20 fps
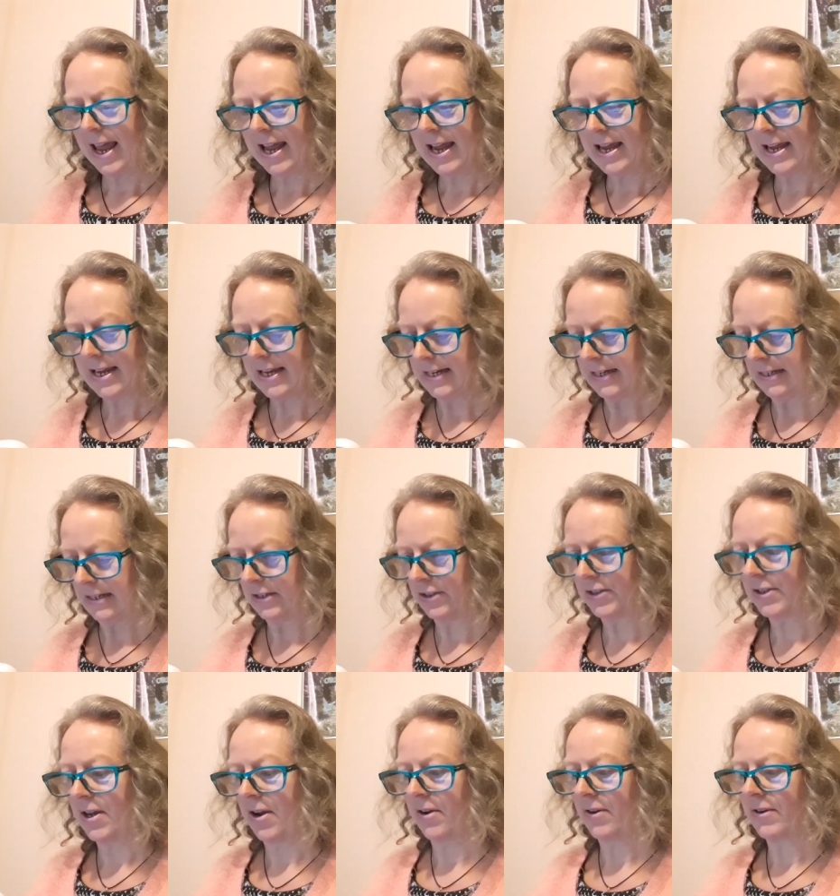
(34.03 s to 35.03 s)
And
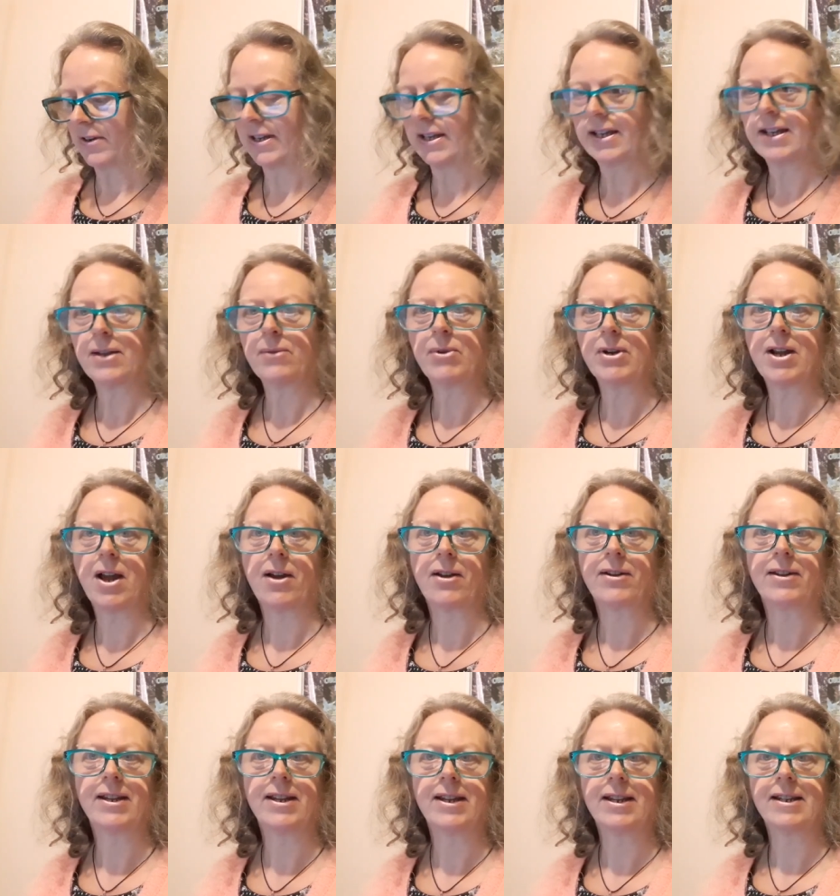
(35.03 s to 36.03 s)
so here we go.
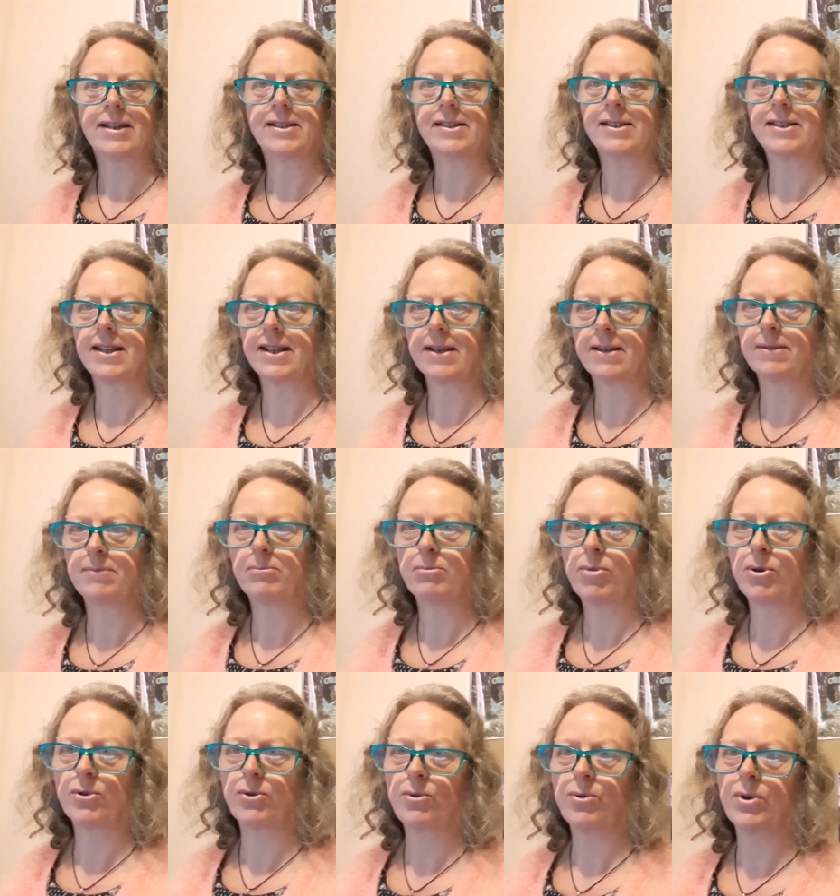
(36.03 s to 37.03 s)
Here's the
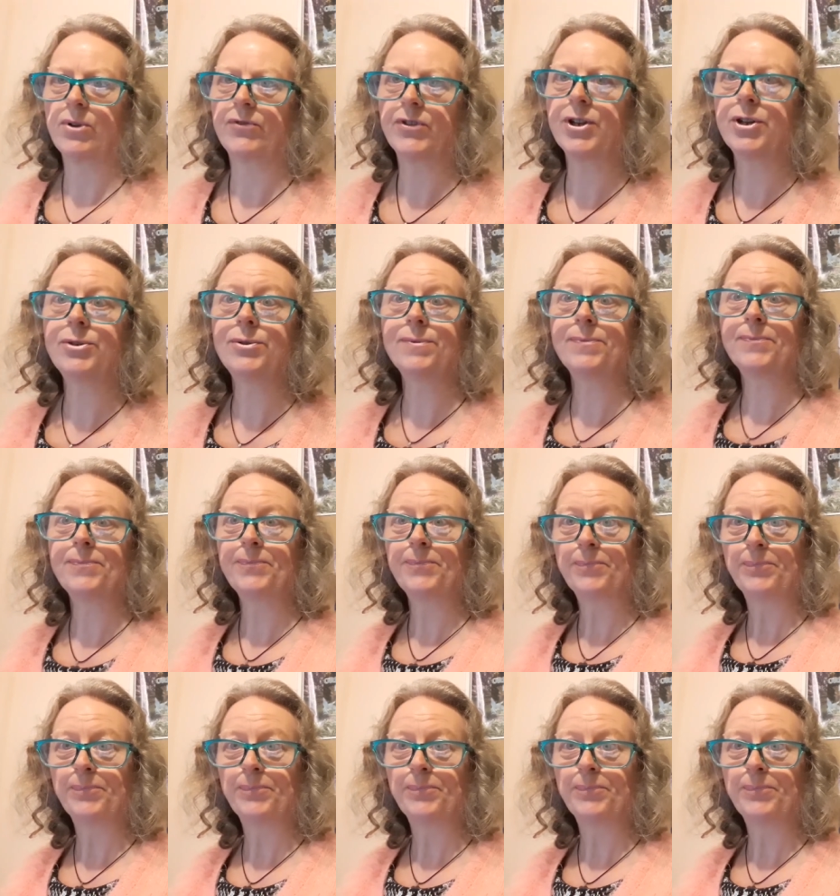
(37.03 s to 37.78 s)
book review.